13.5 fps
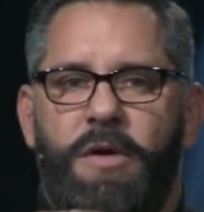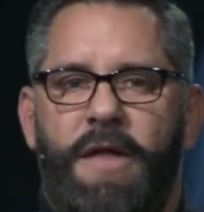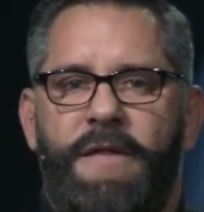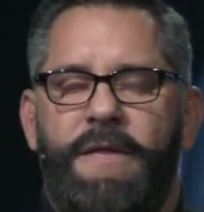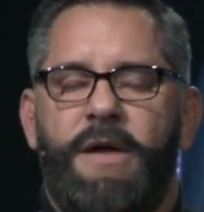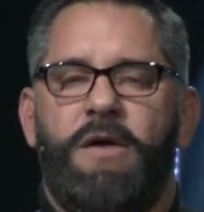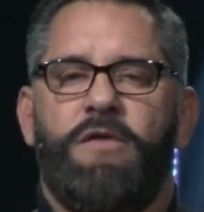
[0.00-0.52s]
and
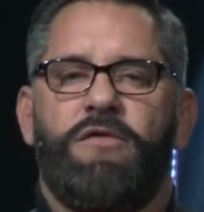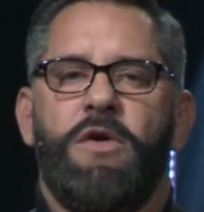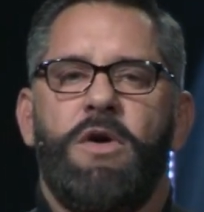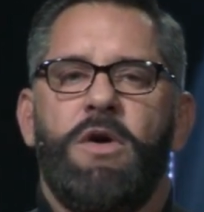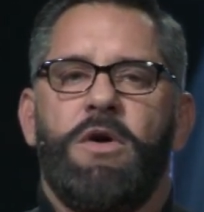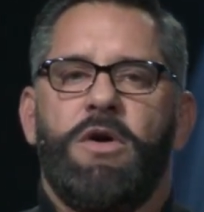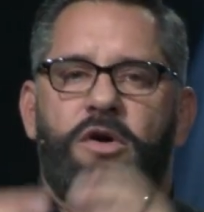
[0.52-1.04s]
then there's
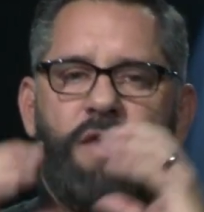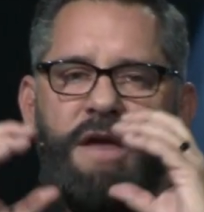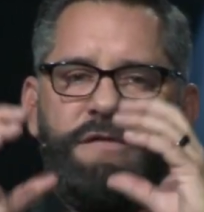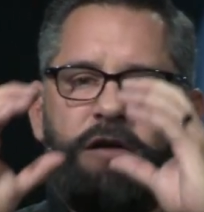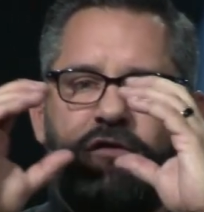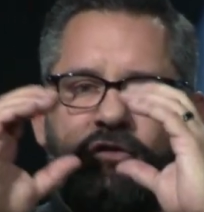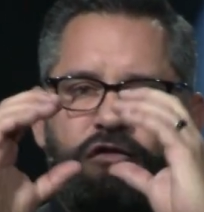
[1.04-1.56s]

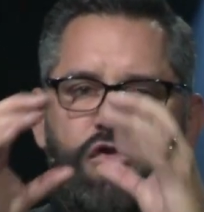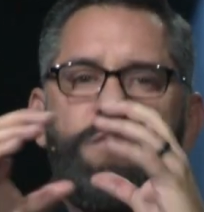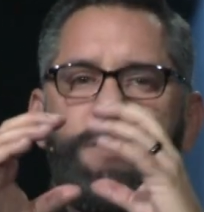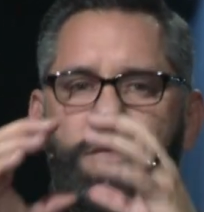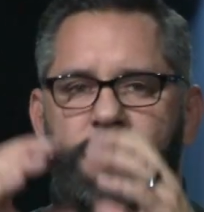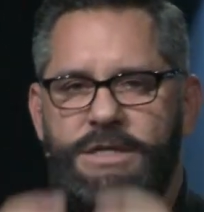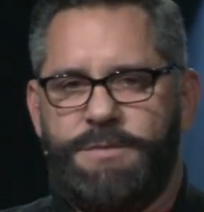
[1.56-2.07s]
crazy,
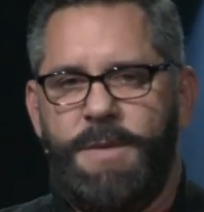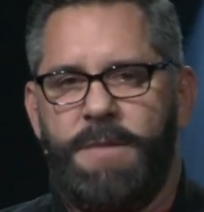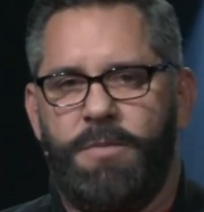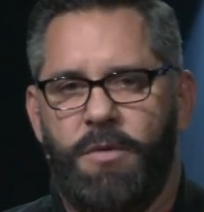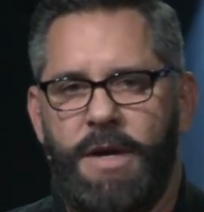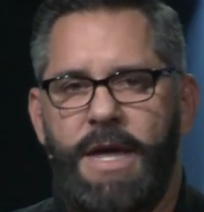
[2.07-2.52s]
stupid rich people.